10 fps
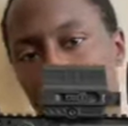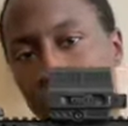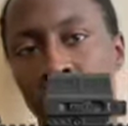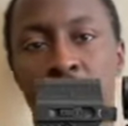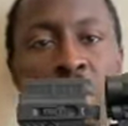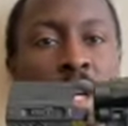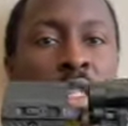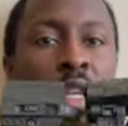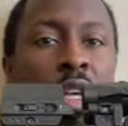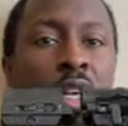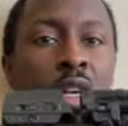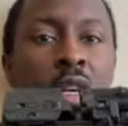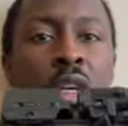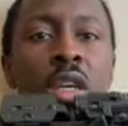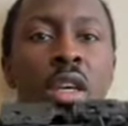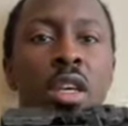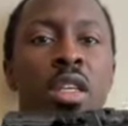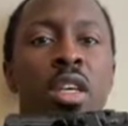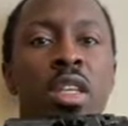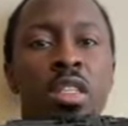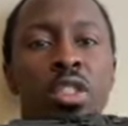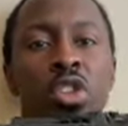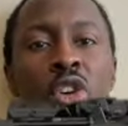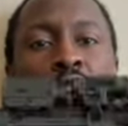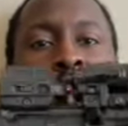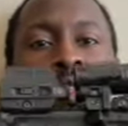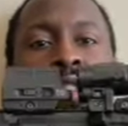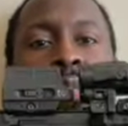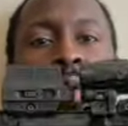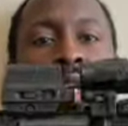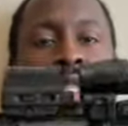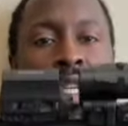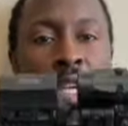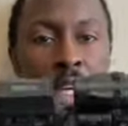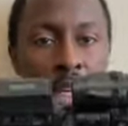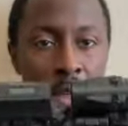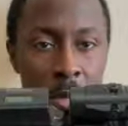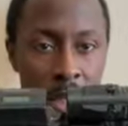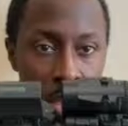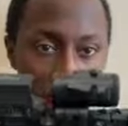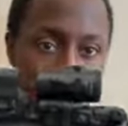this is a PSA kit. Yes, it started off as a PSA gun, but